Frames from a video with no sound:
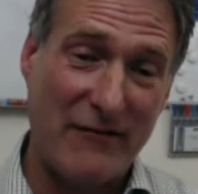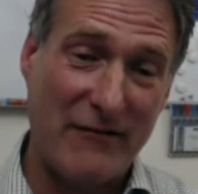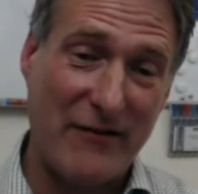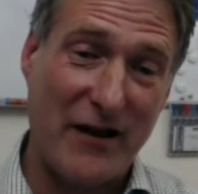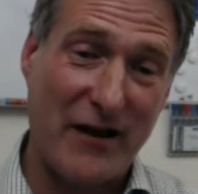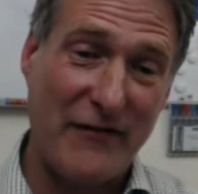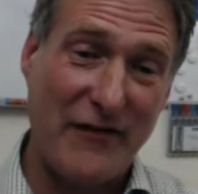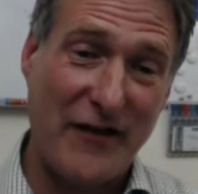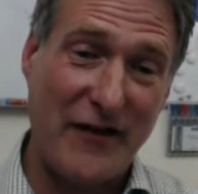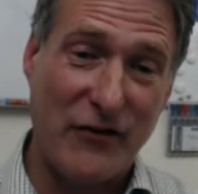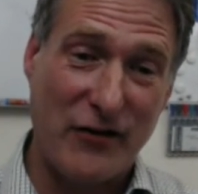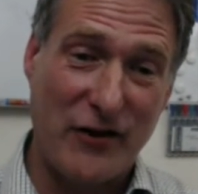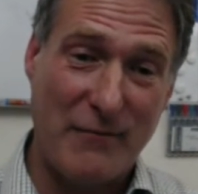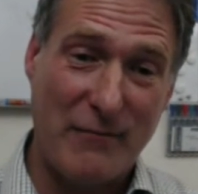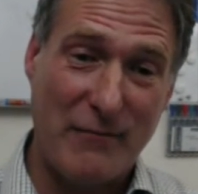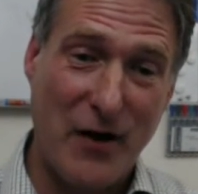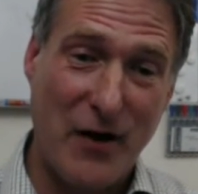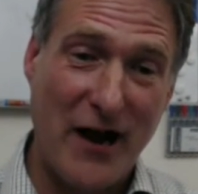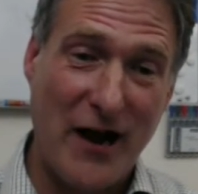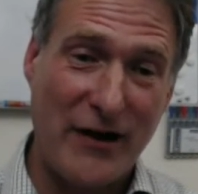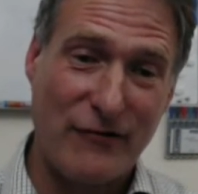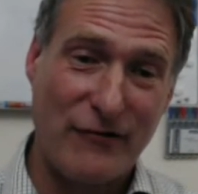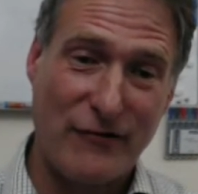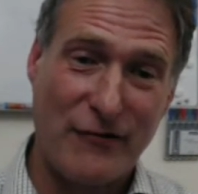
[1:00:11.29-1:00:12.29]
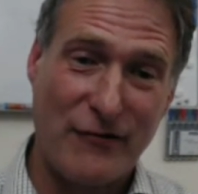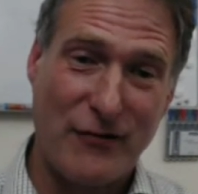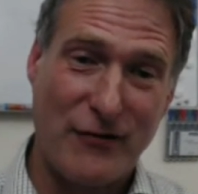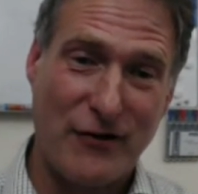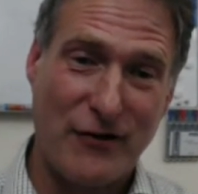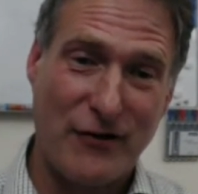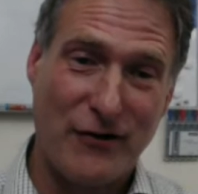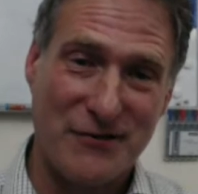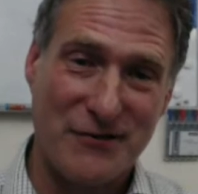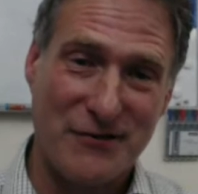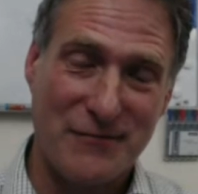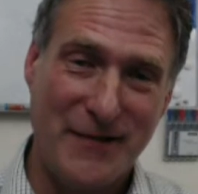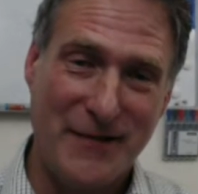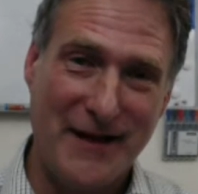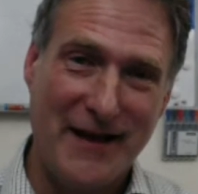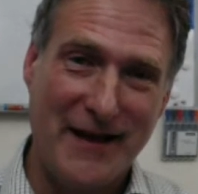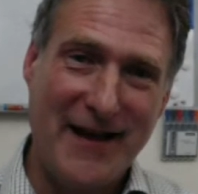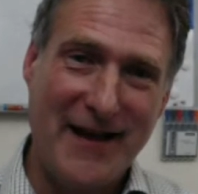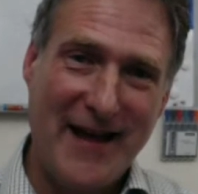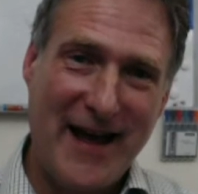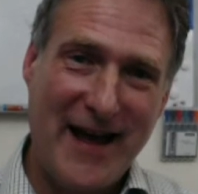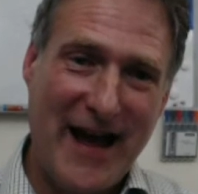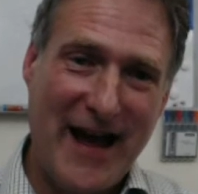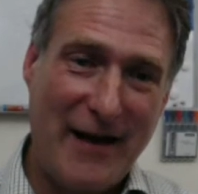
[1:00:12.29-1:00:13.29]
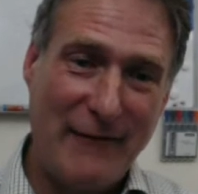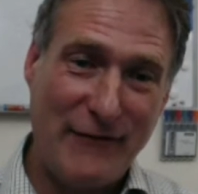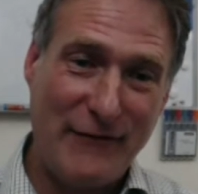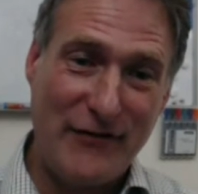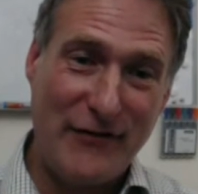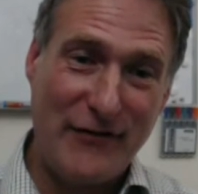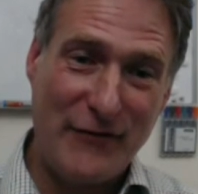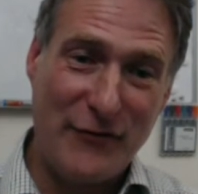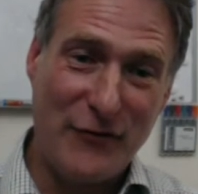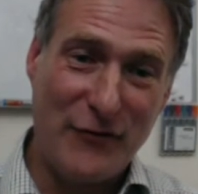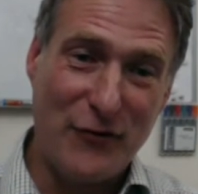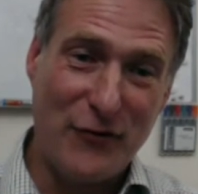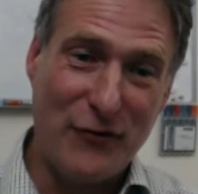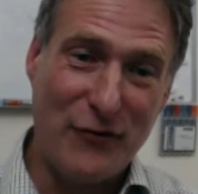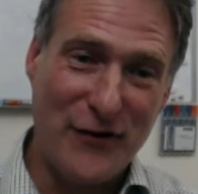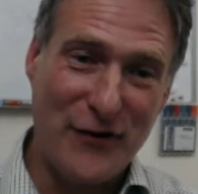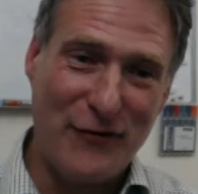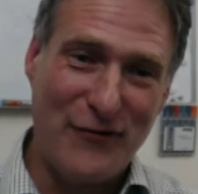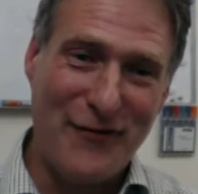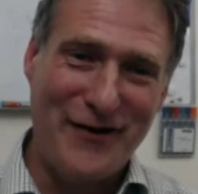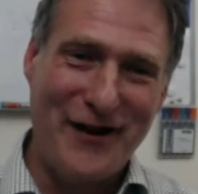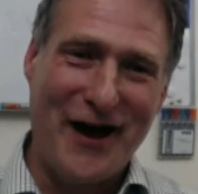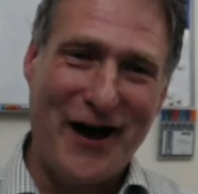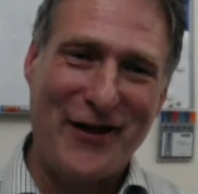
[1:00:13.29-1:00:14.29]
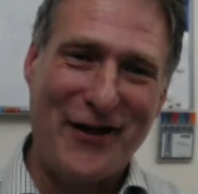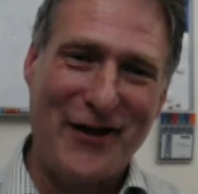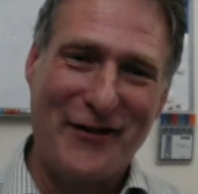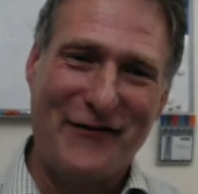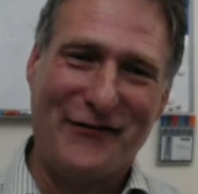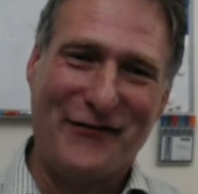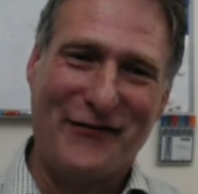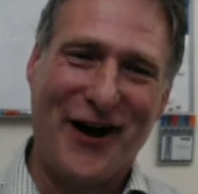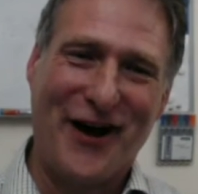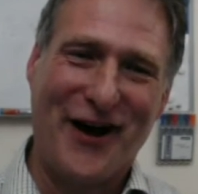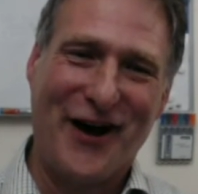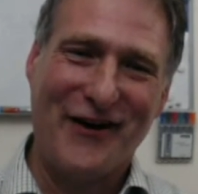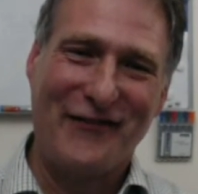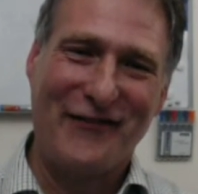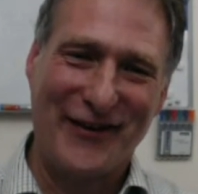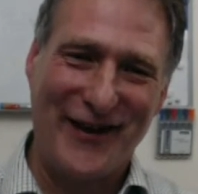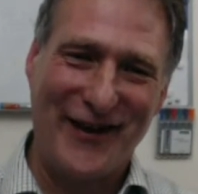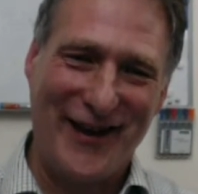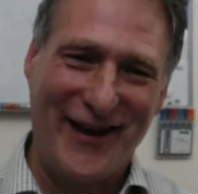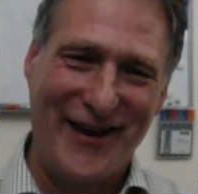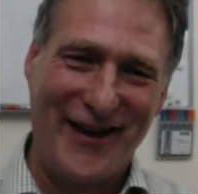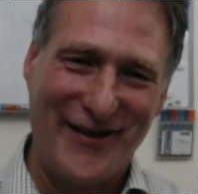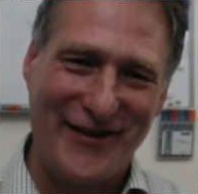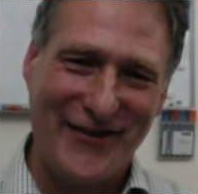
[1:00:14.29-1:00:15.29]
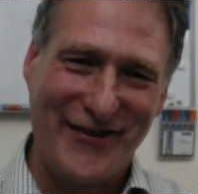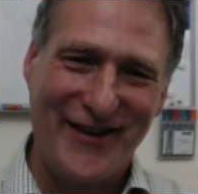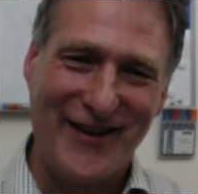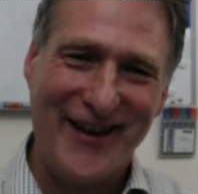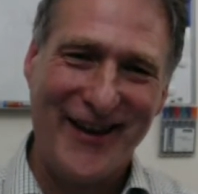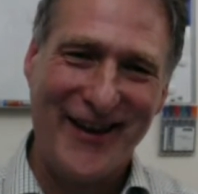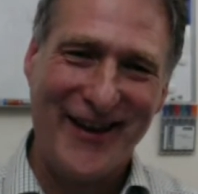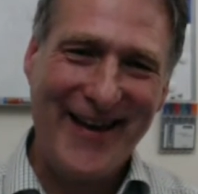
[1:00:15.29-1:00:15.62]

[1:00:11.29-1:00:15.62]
And I think on a microcosm, having the Tories for another 5 years